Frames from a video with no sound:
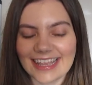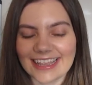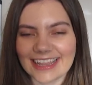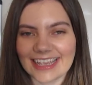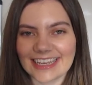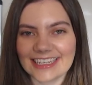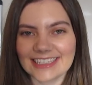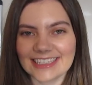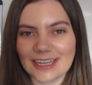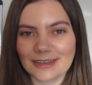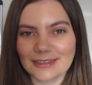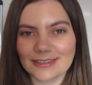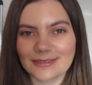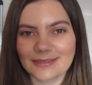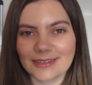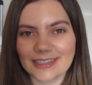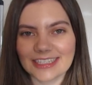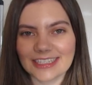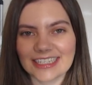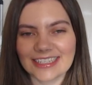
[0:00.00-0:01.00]
Thank you so much
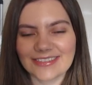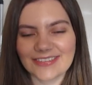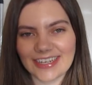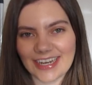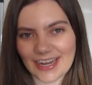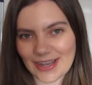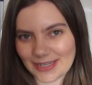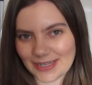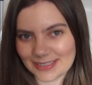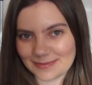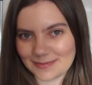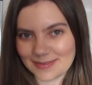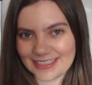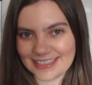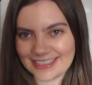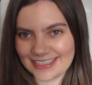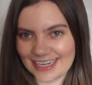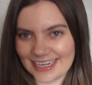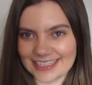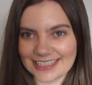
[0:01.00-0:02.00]
for watching this video. I'll speak
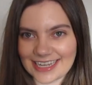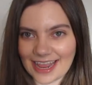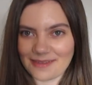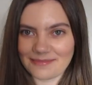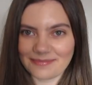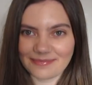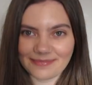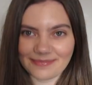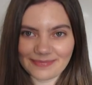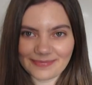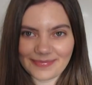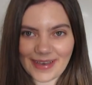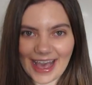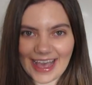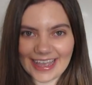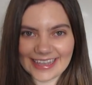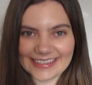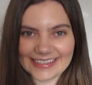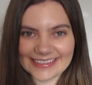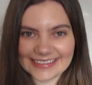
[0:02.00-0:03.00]
to you next time.
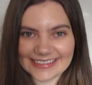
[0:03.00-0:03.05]
Bye.